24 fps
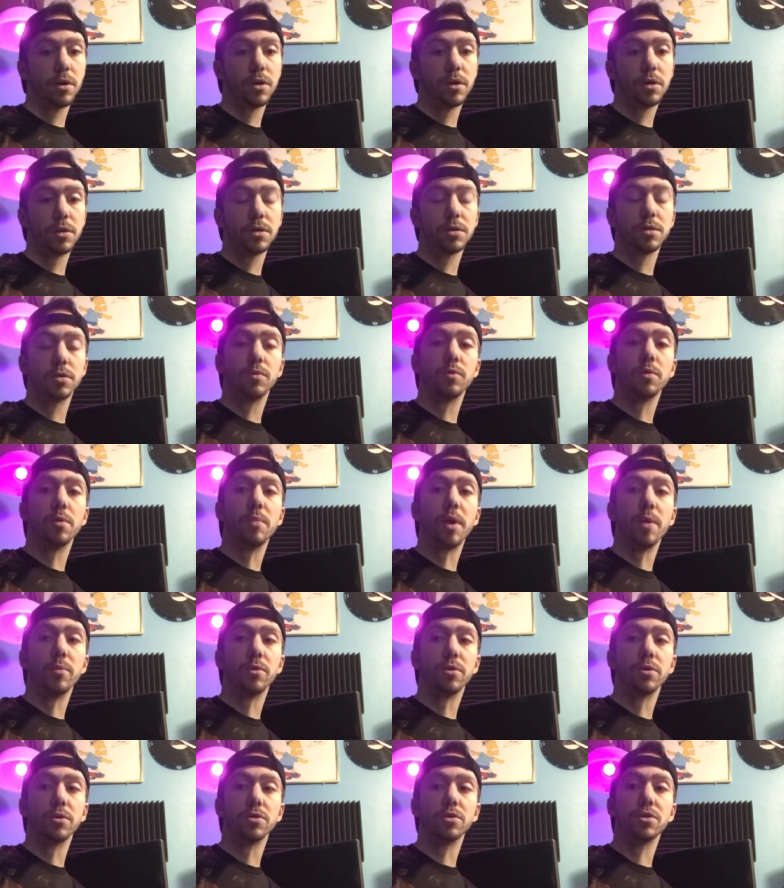Just remember,
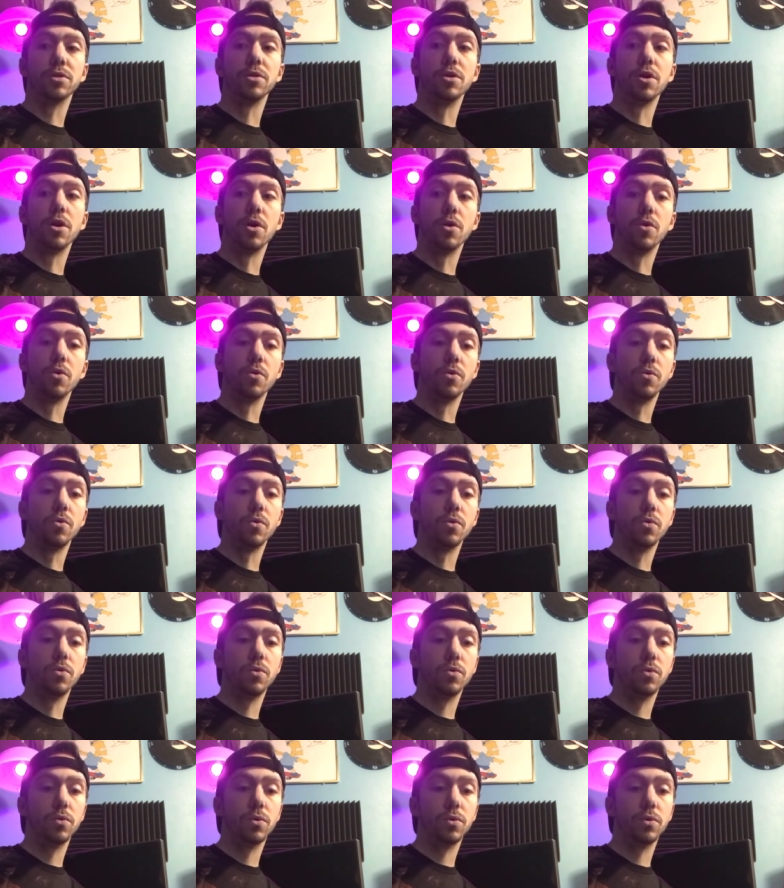there's no
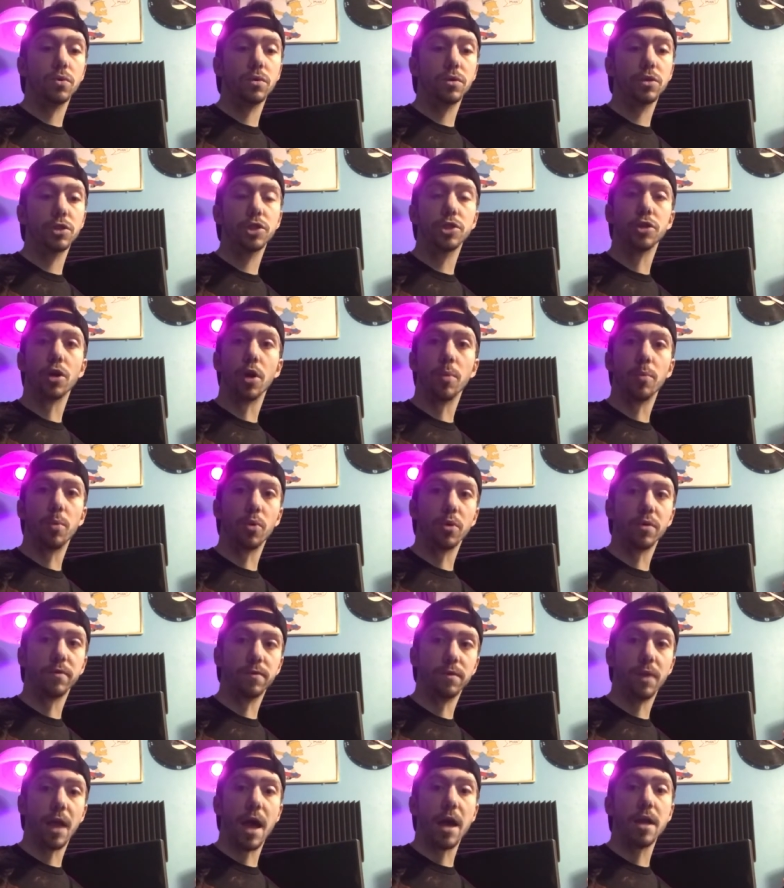sharp or
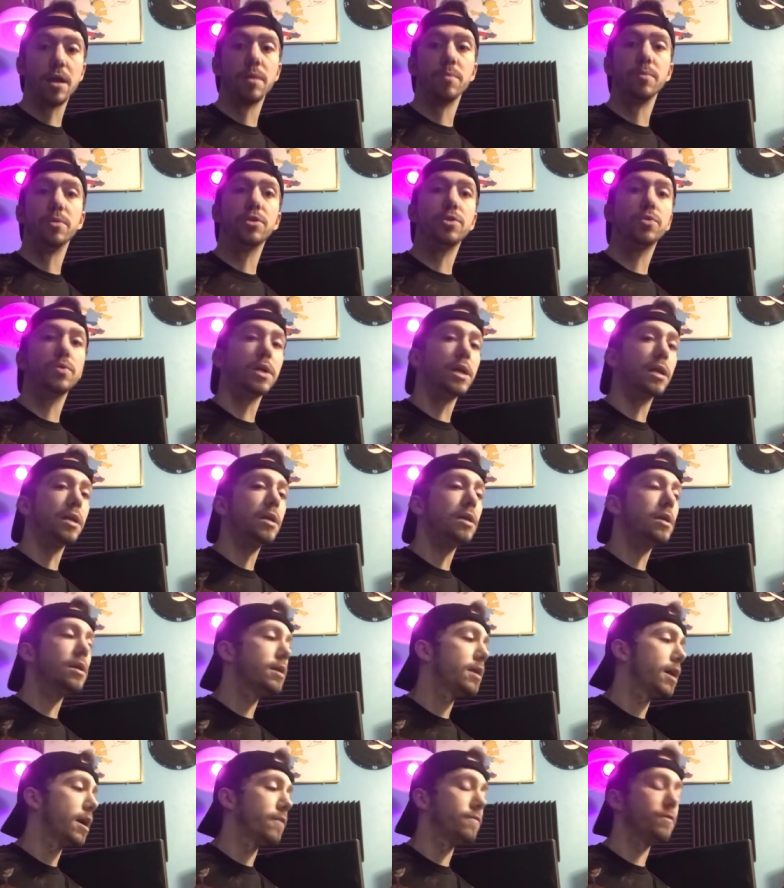flat in between E
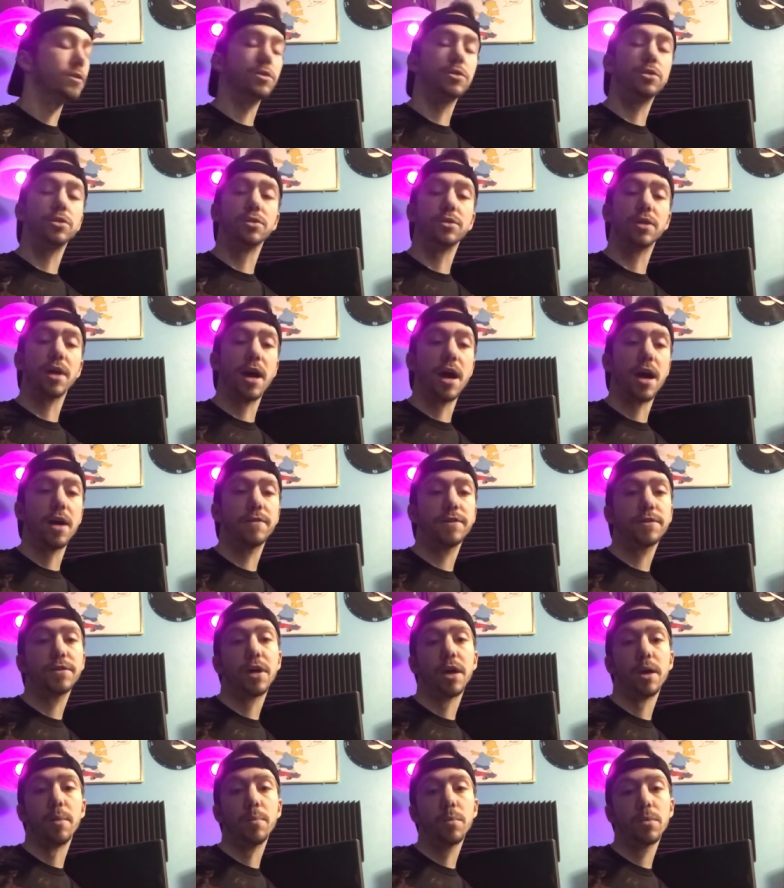and F. It's just a half
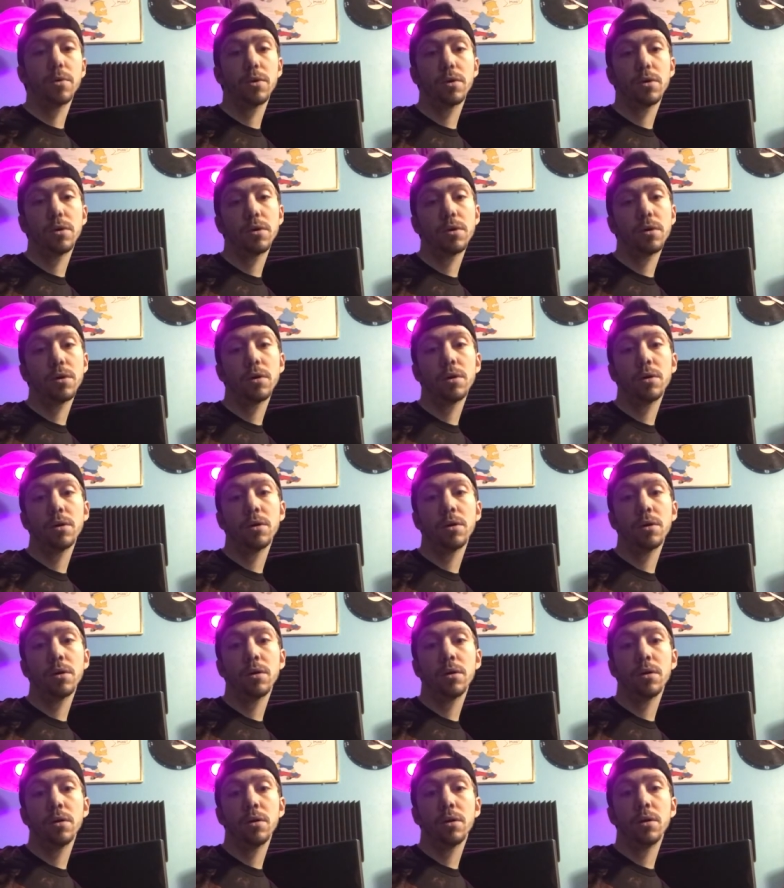step.
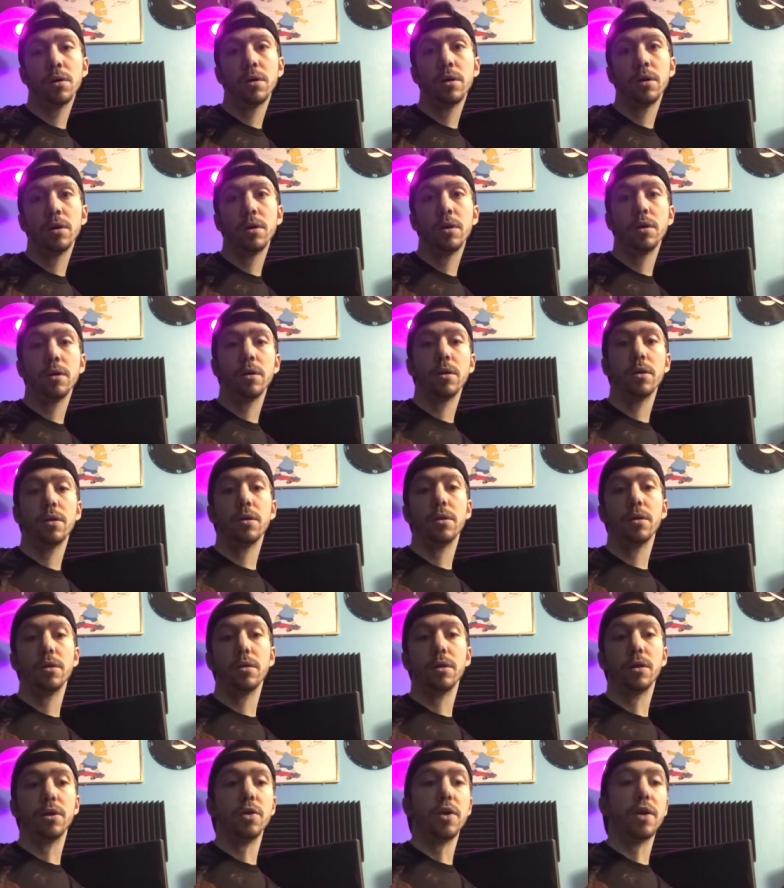
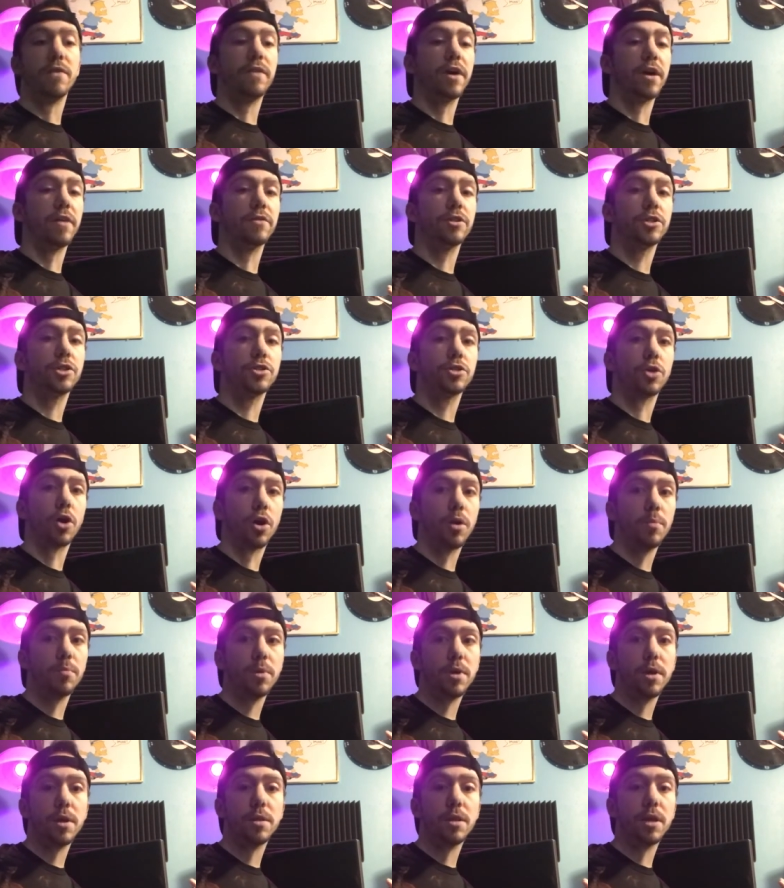Then you have F sharp
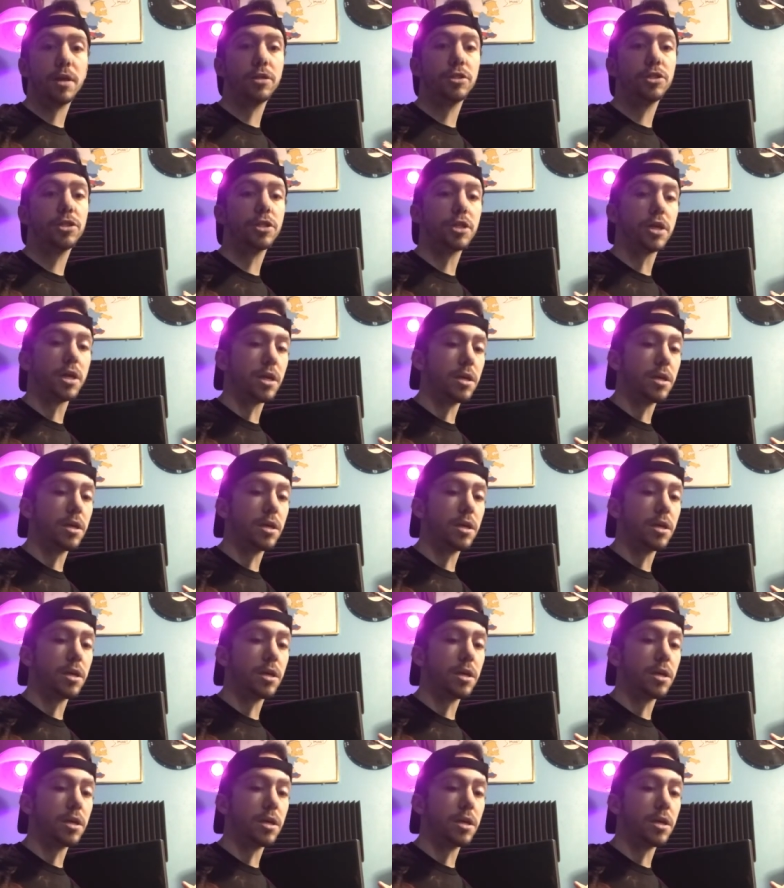and then G,